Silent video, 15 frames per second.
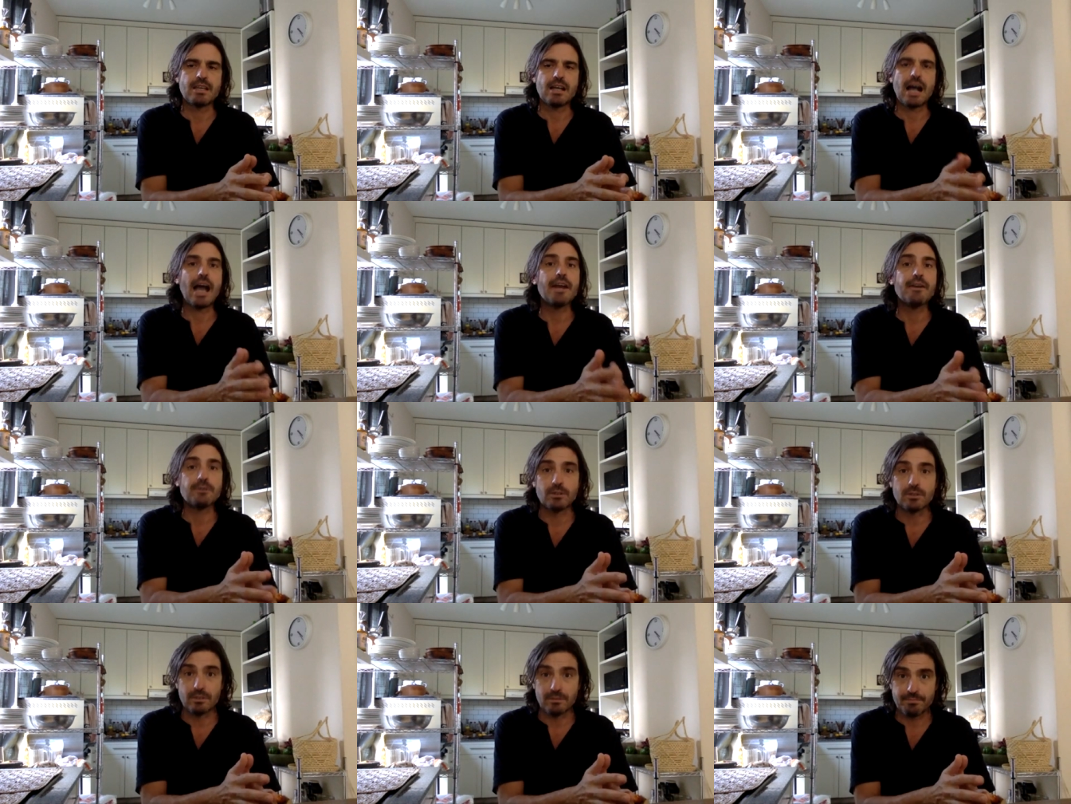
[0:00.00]

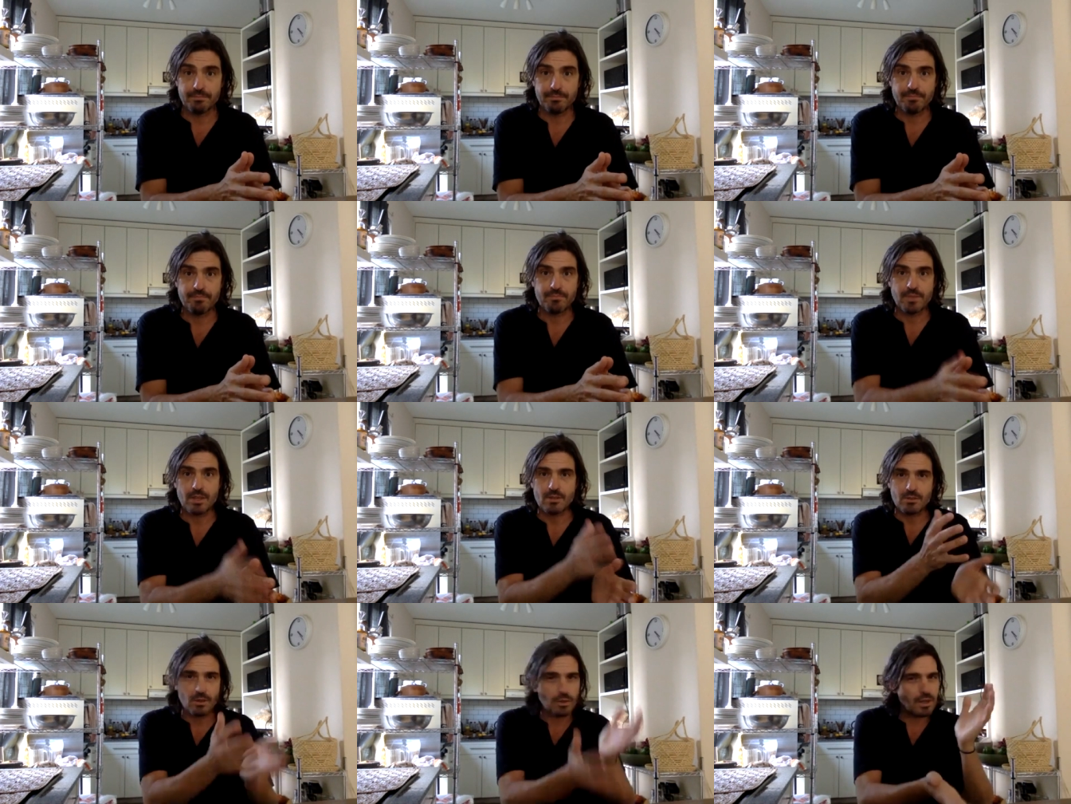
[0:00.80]
iron
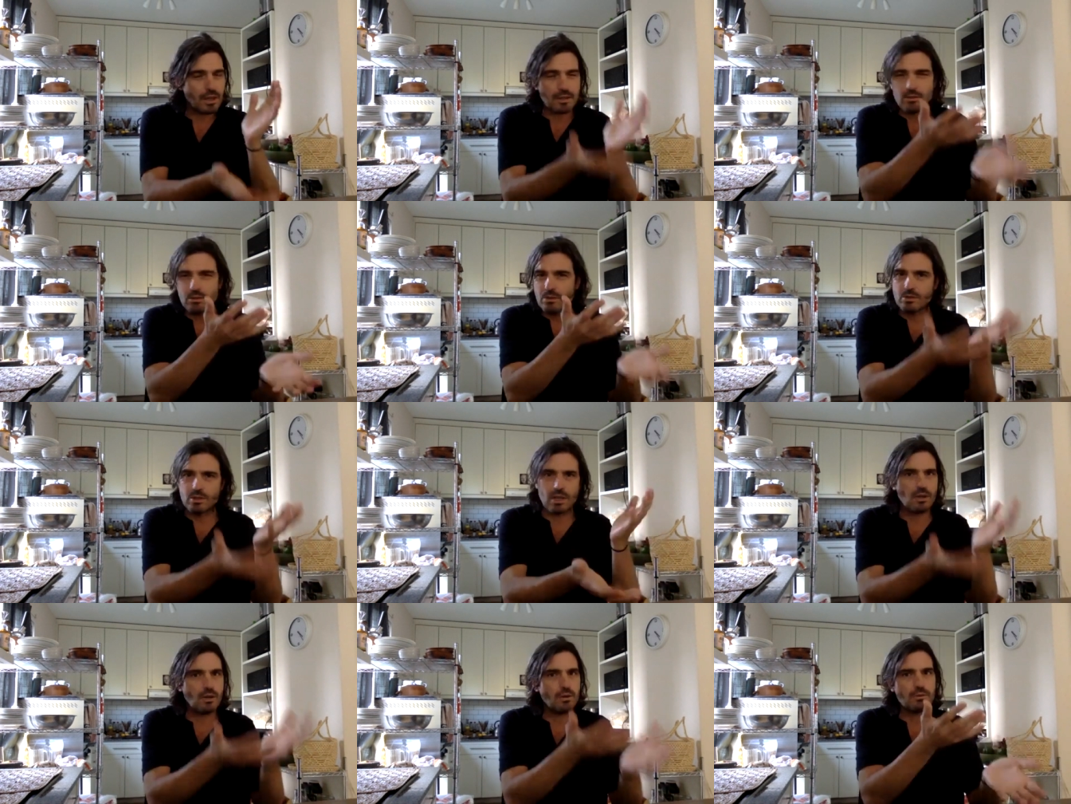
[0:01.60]
so yeah. they,
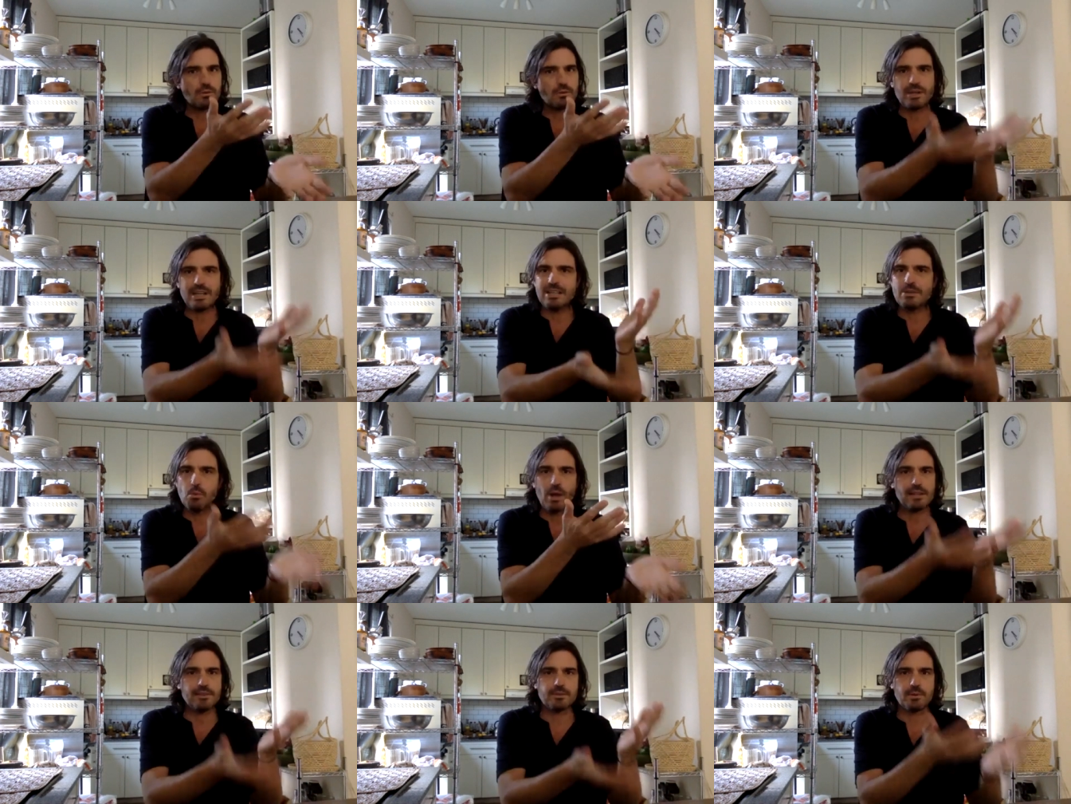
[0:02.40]
they really
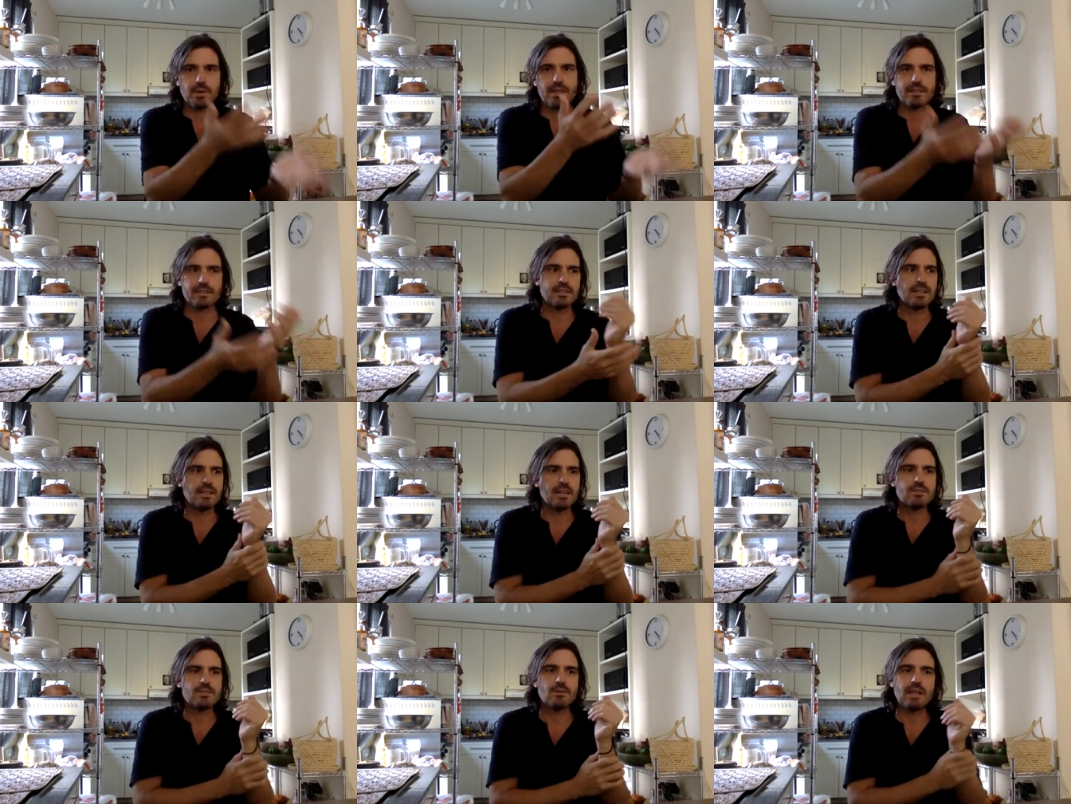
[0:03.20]
well together.
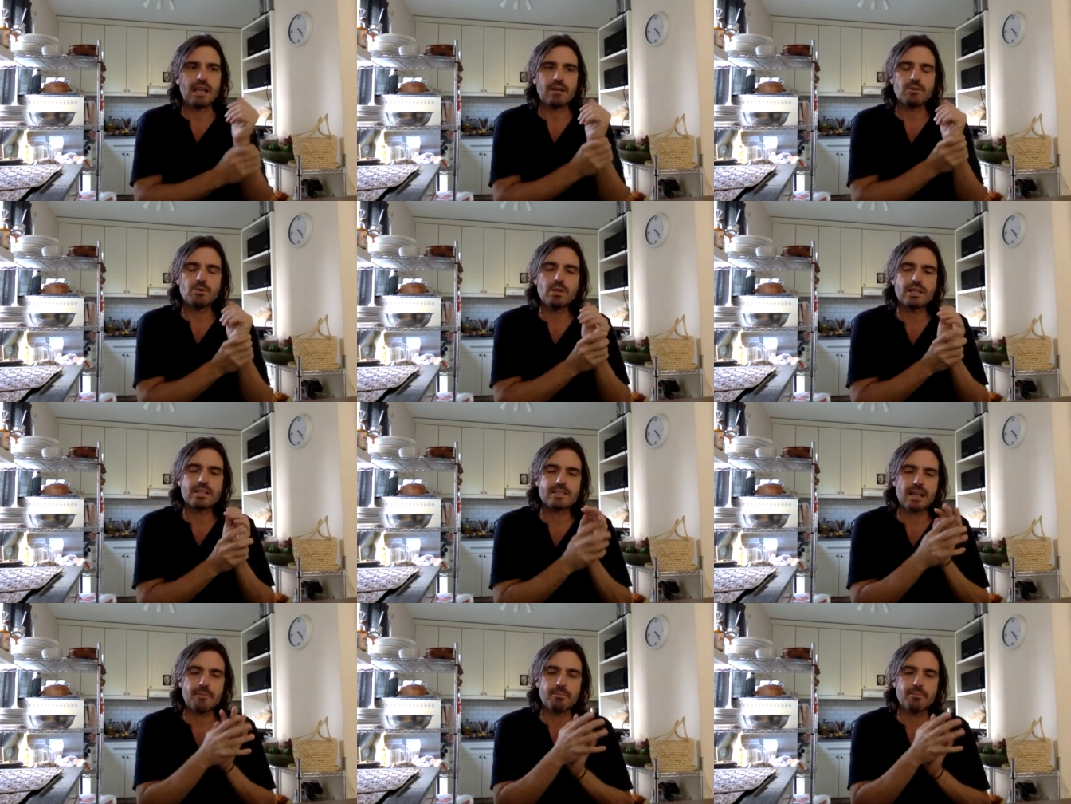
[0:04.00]
So a good
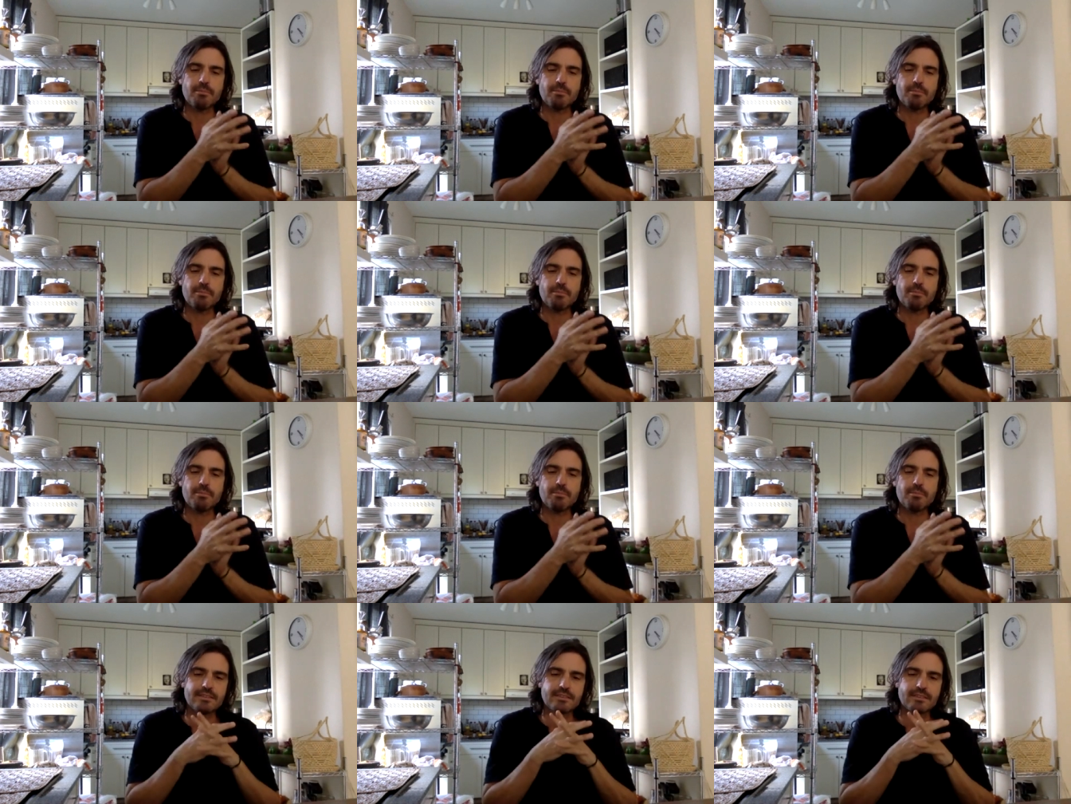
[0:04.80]
example of a
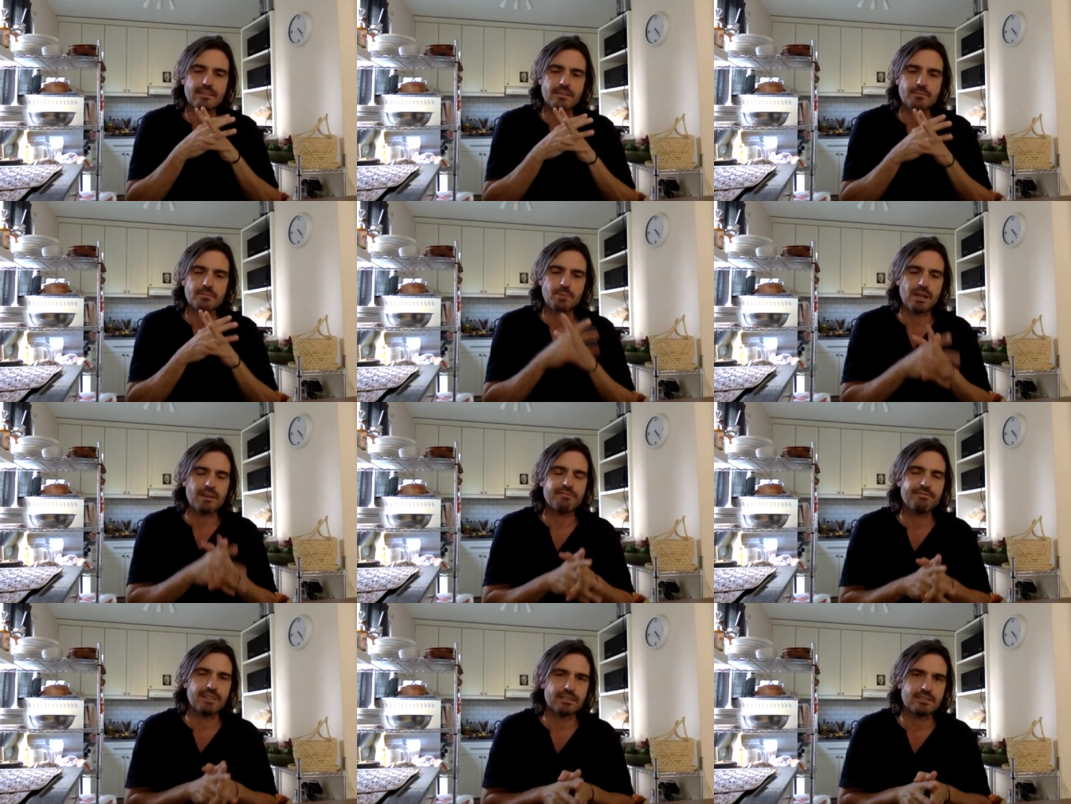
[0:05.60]
great
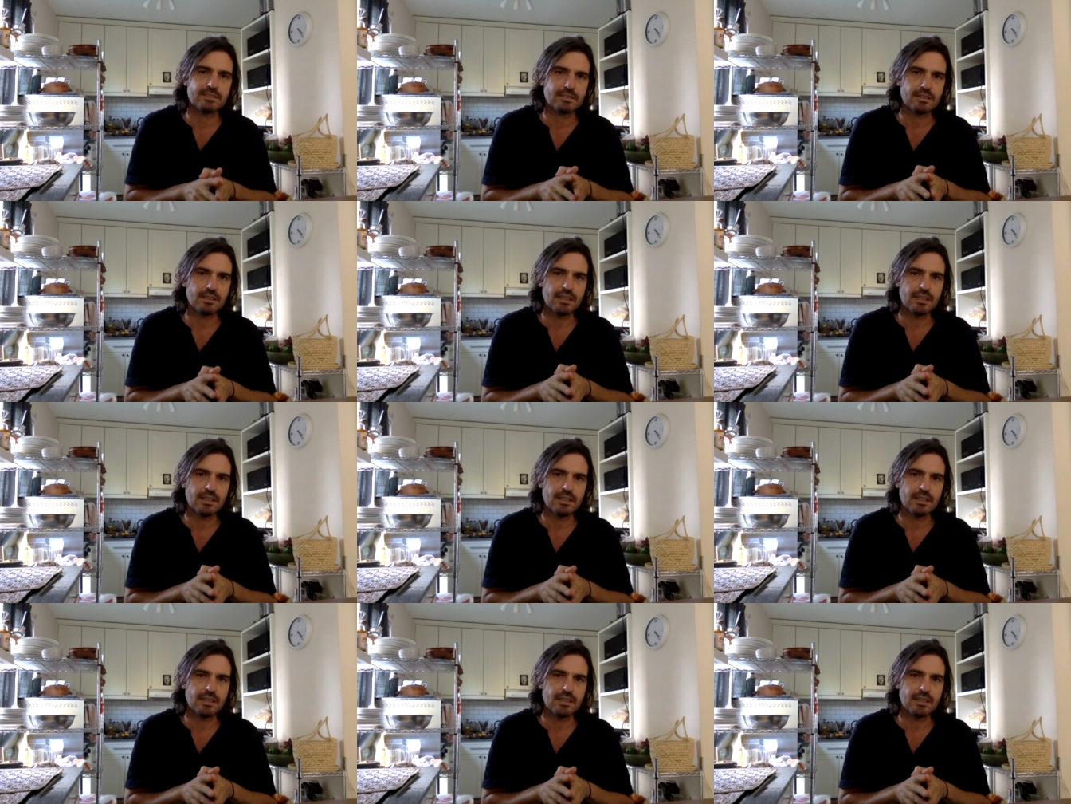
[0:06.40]
breakfast,